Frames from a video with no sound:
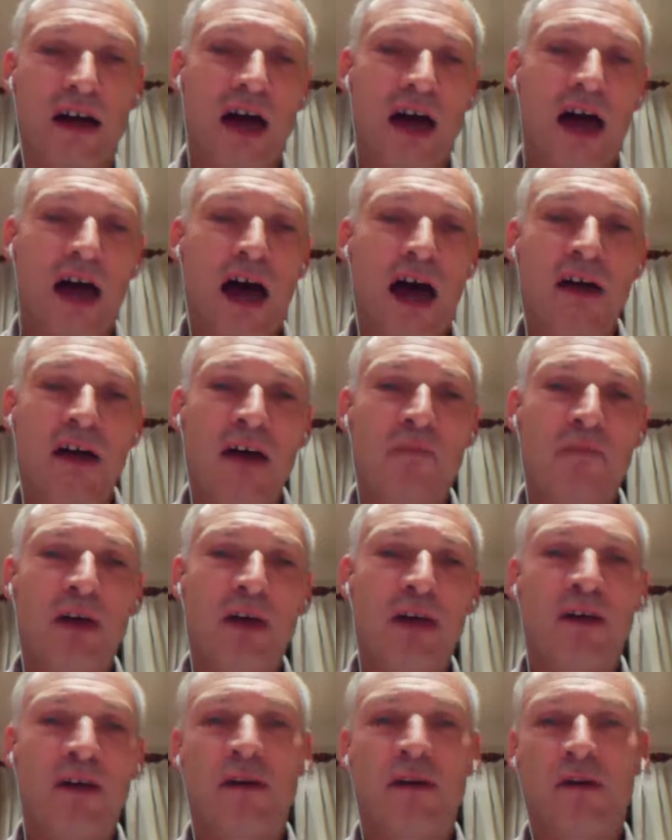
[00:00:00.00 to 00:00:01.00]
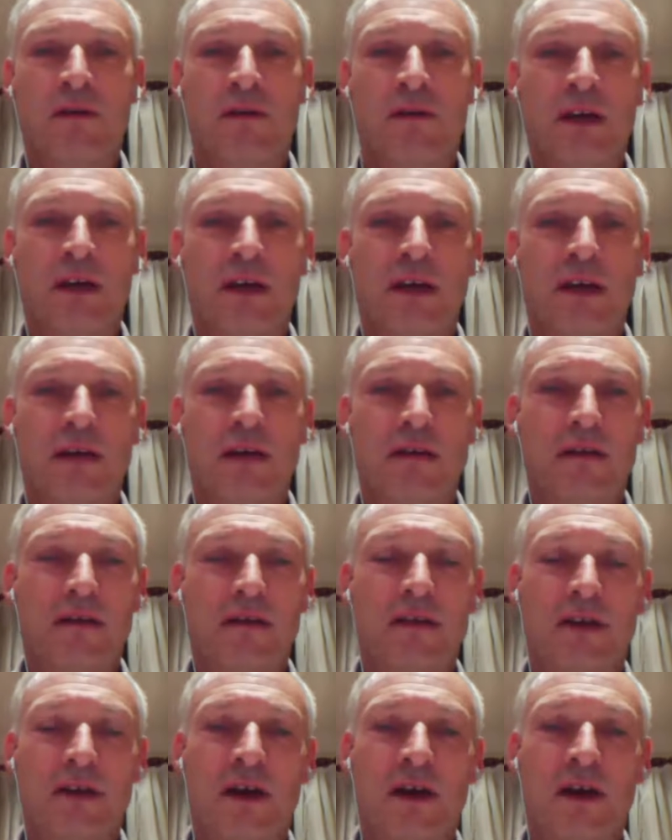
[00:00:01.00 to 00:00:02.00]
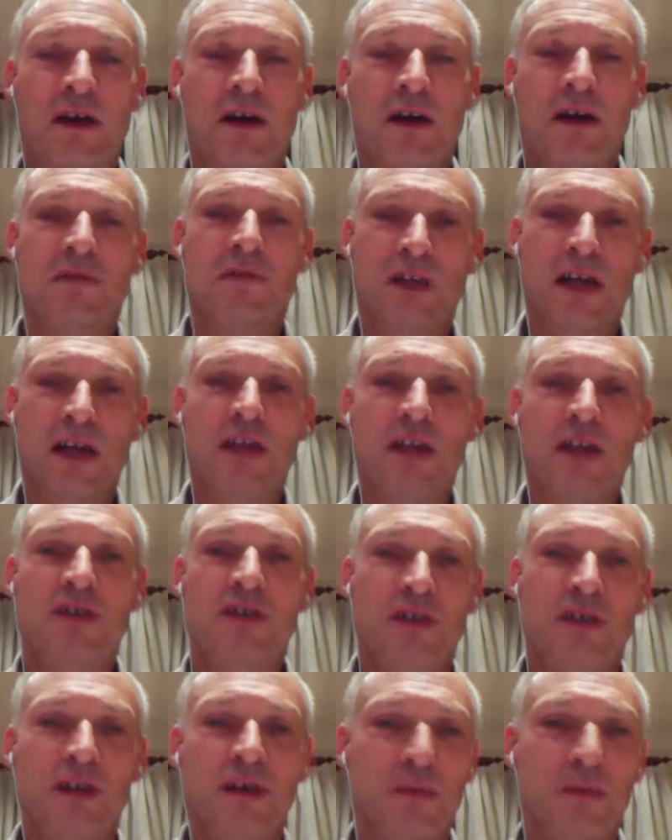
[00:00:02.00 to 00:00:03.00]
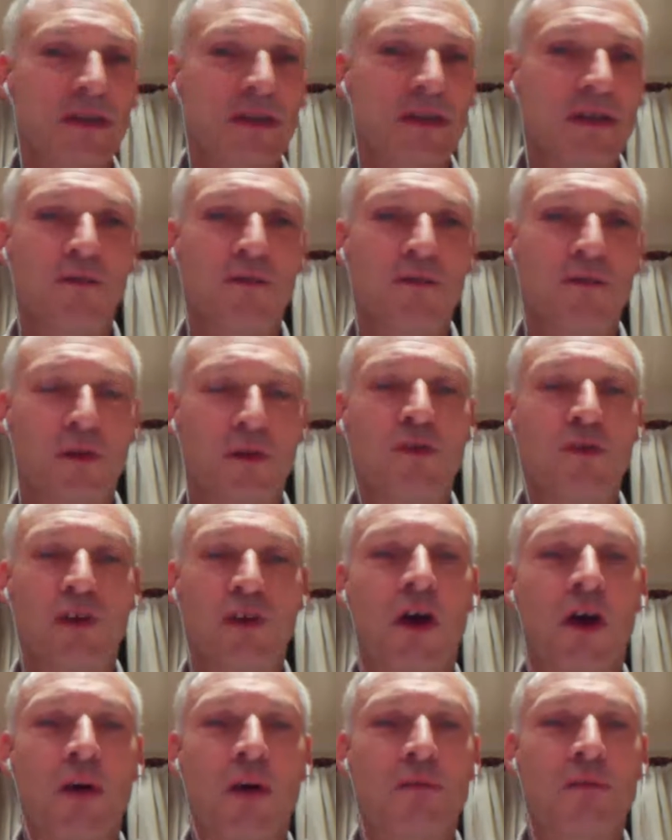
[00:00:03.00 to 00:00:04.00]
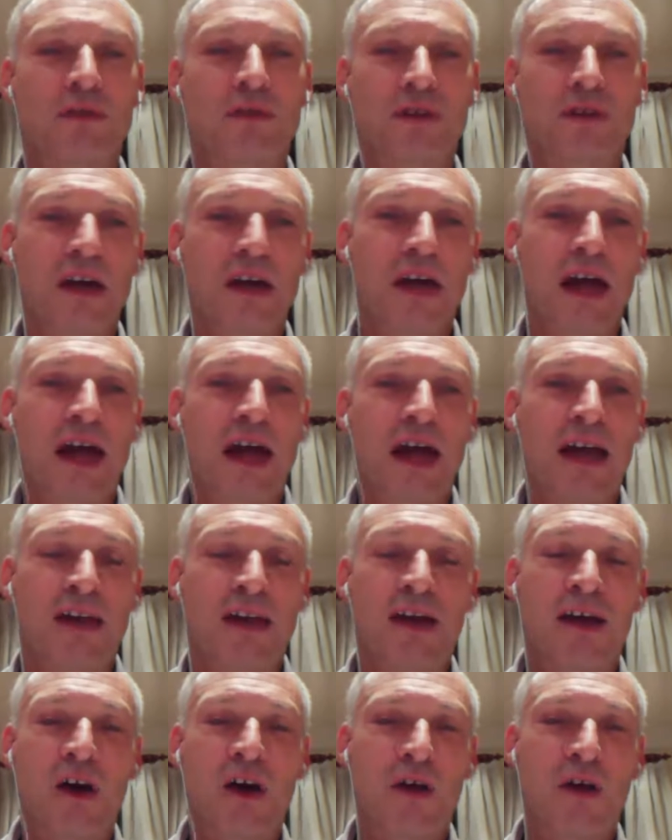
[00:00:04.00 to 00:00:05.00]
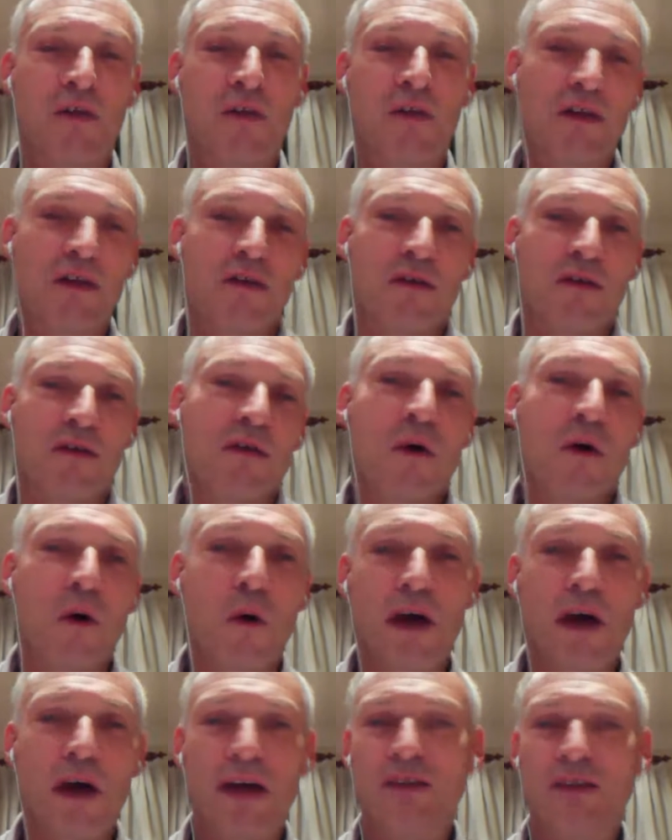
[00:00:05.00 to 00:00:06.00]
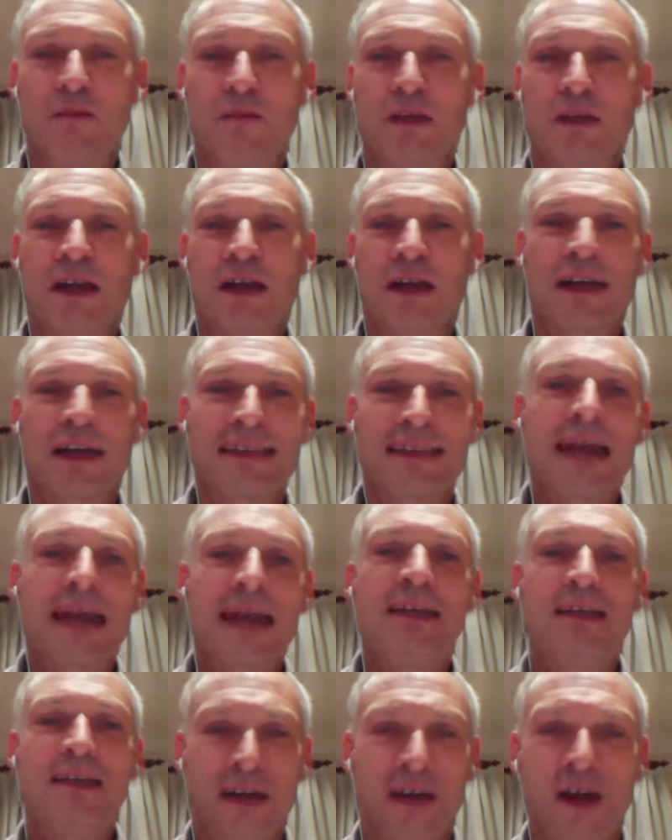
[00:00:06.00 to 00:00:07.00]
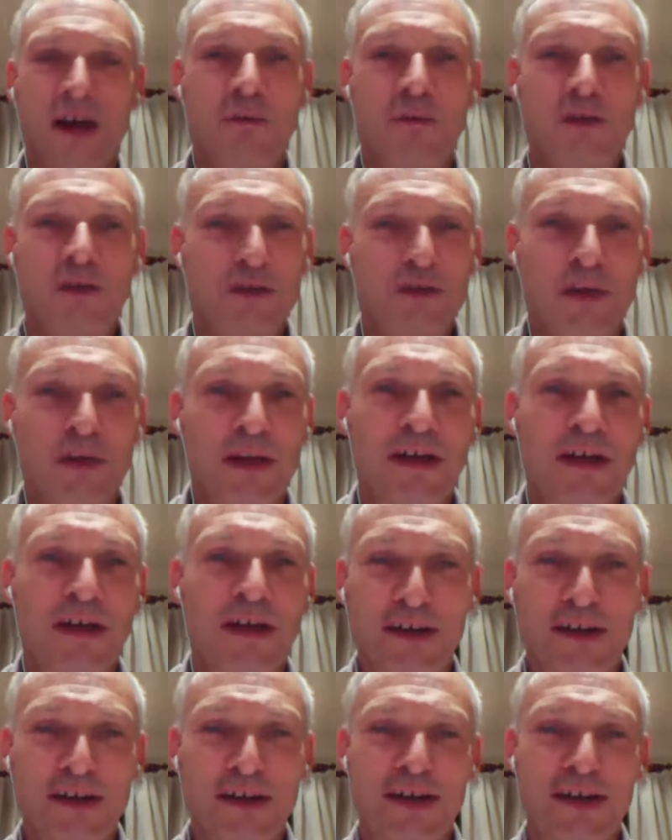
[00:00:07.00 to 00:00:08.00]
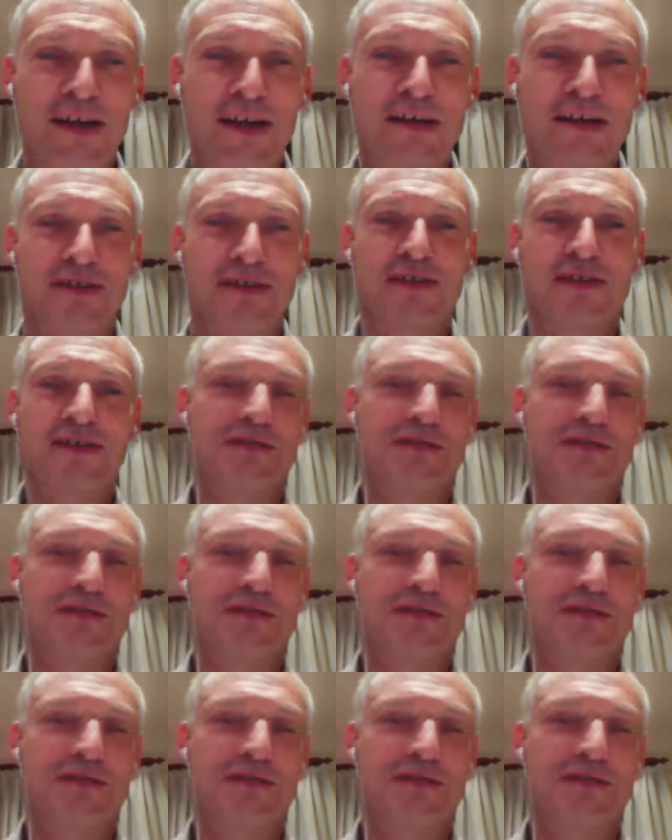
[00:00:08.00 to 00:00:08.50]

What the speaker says: I've been on the time selection committee a few times, and there are always something like 10 times as many ideas as there are